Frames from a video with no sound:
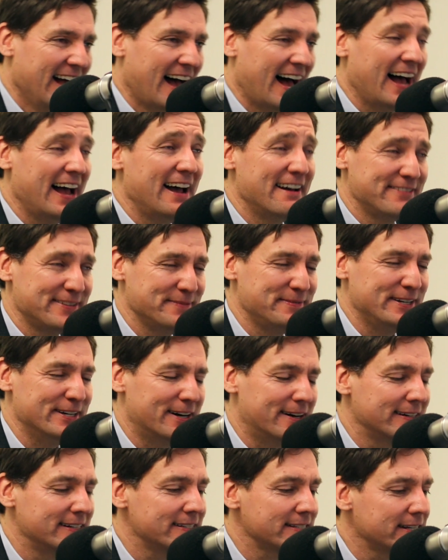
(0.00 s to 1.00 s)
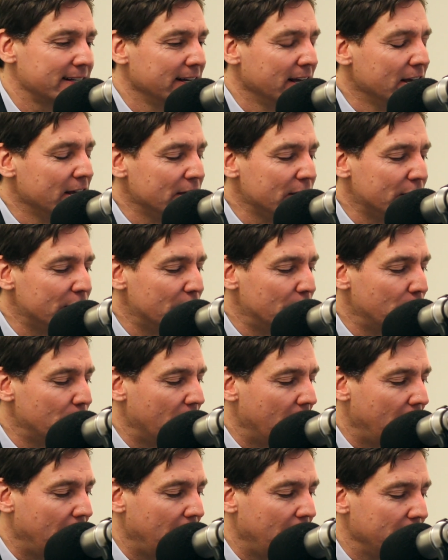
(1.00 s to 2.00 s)
I have to be honest.
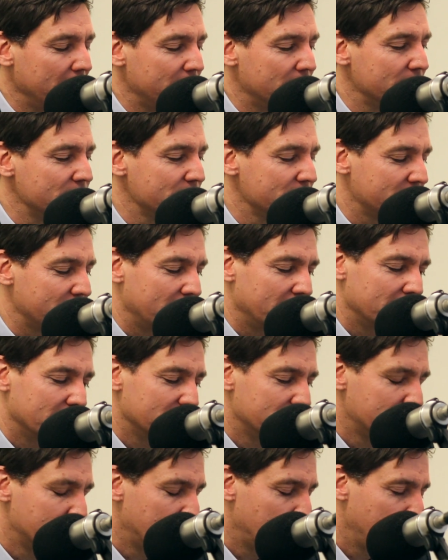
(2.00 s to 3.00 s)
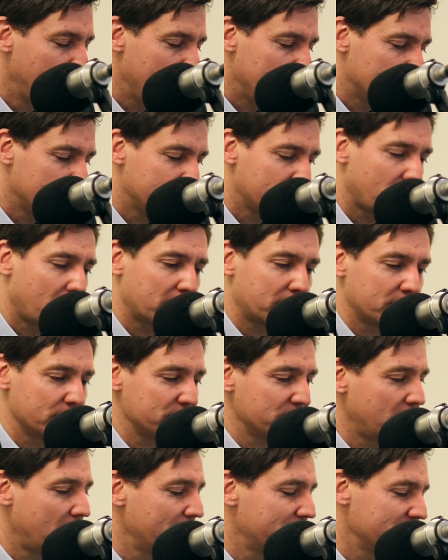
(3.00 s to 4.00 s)
There's
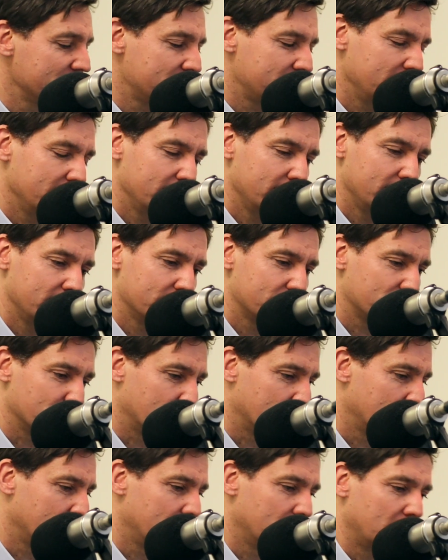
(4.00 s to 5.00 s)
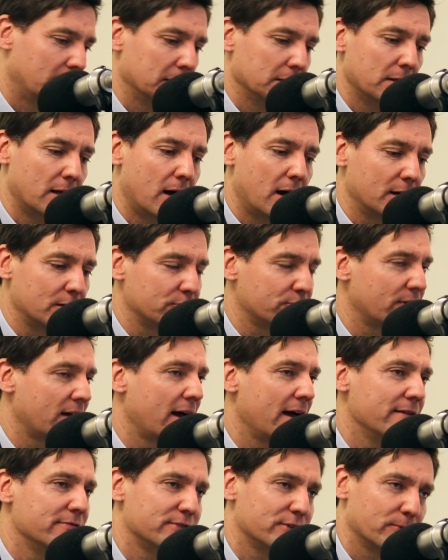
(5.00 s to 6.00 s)
doctor's offices or long
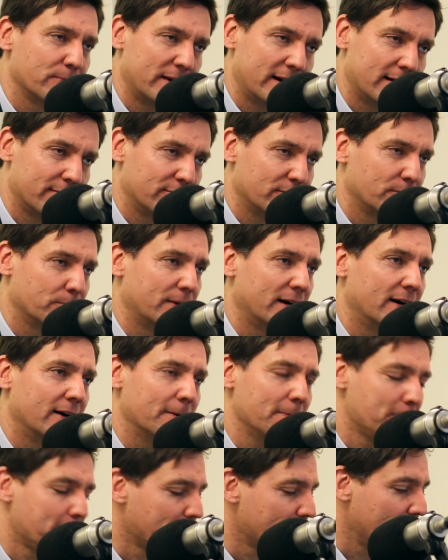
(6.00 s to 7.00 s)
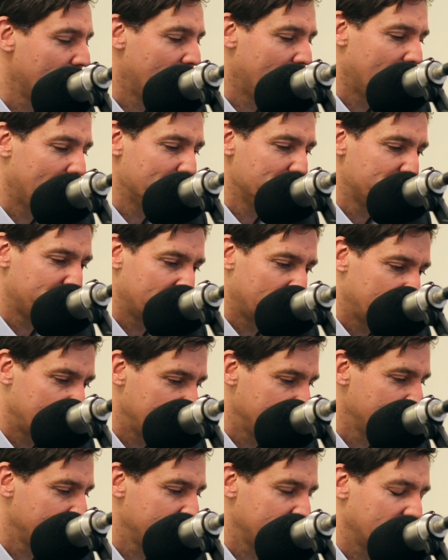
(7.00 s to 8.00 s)
drives or whatever where
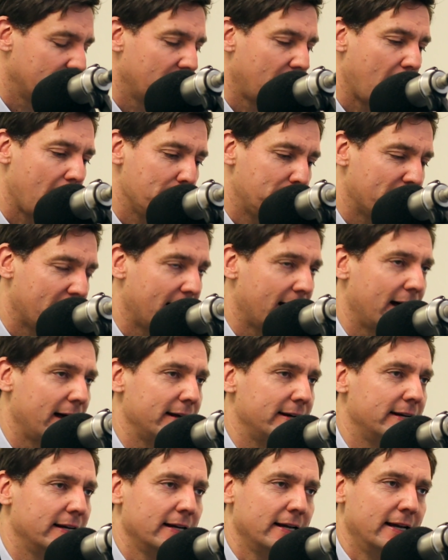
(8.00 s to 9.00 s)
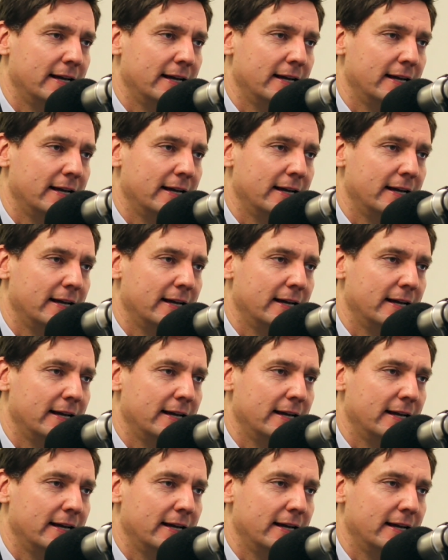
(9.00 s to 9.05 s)
the iPad